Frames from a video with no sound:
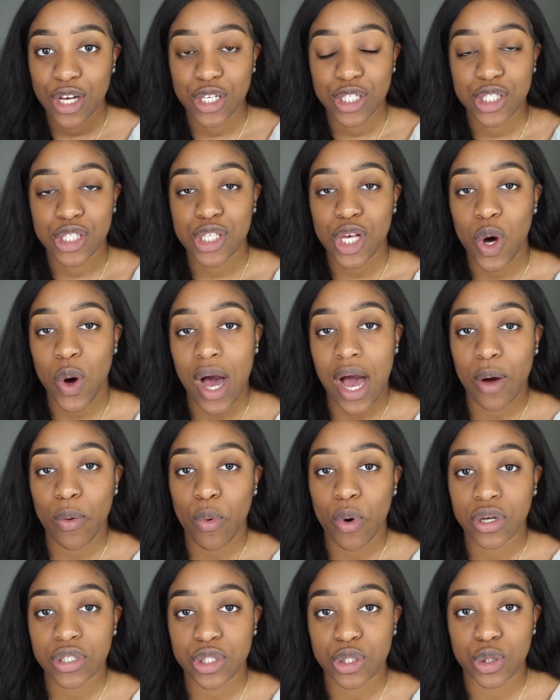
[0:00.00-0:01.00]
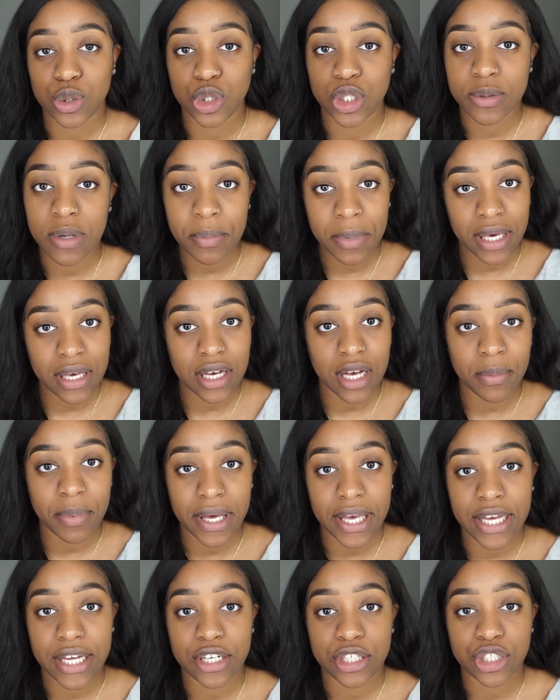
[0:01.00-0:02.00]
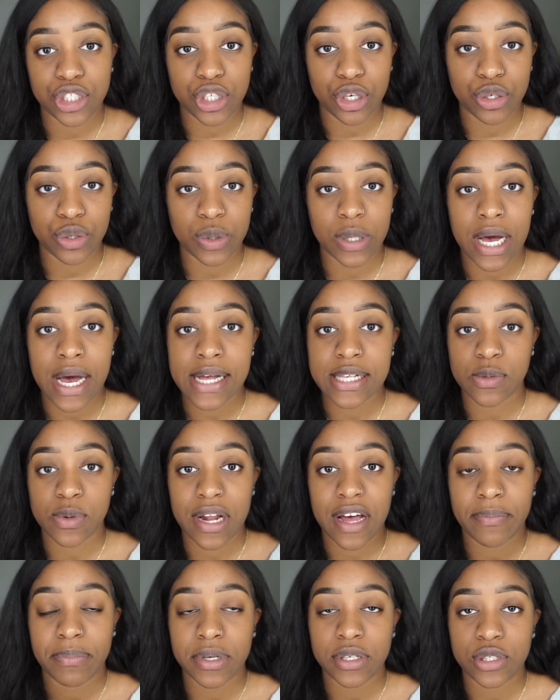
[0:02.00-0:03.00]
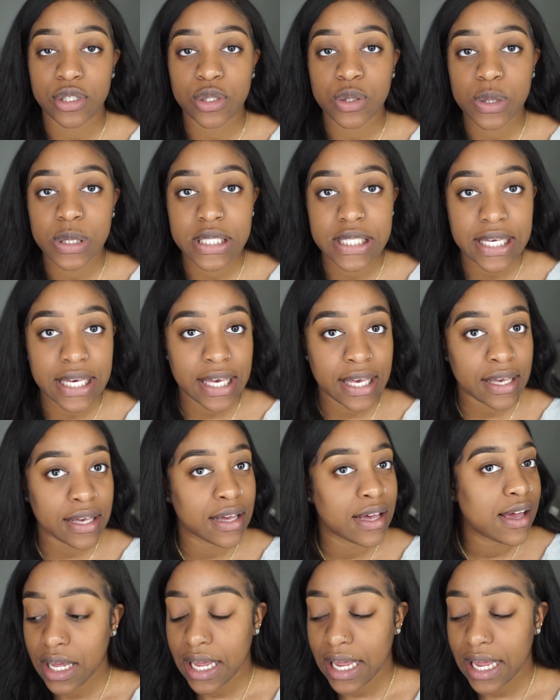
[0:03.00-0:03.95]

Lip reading: so I want to do my makeup and show you guys what I've been using